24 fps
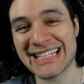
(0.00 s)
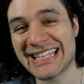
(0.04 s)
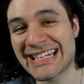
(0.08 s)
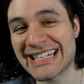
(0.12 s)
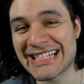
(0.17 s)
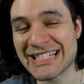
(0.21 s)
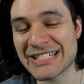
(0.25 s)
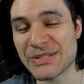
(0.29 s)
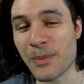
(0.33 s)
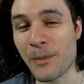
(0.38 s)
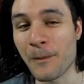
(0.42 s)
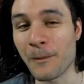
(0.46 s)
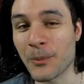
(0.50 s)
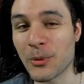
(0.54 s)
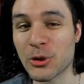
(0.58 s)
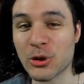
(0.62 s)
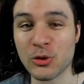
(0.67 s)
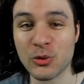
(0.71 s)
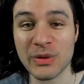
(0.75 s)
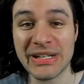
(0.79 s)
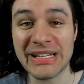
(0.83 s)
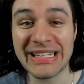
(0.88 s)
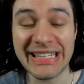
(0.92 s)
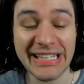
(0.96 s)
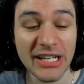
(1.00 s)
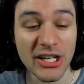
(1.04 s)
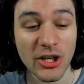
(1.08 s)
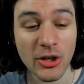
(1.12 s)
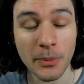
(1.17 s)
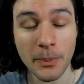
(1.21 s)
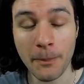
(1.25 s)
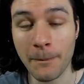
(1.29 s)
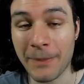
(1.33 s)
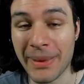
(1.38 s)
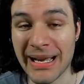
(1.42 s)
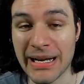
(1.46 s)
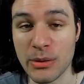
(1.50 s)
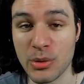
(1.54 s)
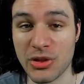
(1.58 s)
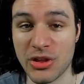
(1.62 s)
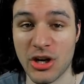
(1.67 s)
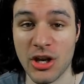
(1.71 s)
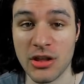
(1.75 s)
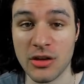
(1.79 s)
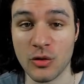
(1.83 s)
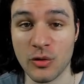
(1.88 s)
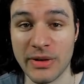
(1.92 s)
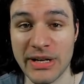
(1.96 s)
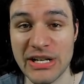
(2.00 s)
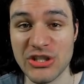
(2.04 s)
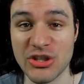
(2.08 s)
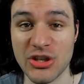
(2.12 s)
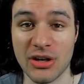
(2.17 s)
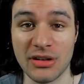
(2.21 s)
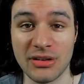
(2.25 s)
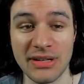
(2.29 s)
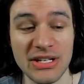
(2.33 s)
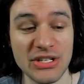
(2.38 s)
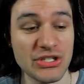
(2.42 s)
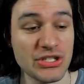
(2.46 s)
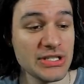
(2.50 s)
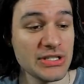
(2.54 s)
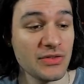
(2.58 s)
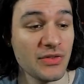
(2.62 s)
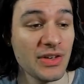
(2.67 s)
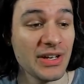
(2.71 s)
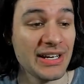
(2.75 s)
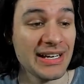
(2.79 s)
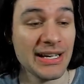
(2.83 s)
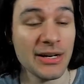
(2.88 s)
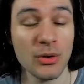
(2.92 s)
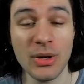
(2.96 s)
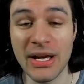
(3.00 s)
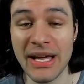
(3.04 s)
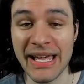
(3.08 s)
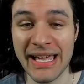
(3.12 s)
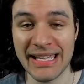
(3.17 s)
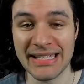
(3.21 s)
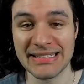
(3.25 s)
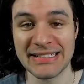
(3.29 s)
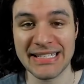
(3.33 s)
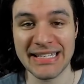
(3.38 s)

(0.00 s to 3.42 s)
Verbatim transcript: It is Murderink here, back with another Raid Shadow Legends video, and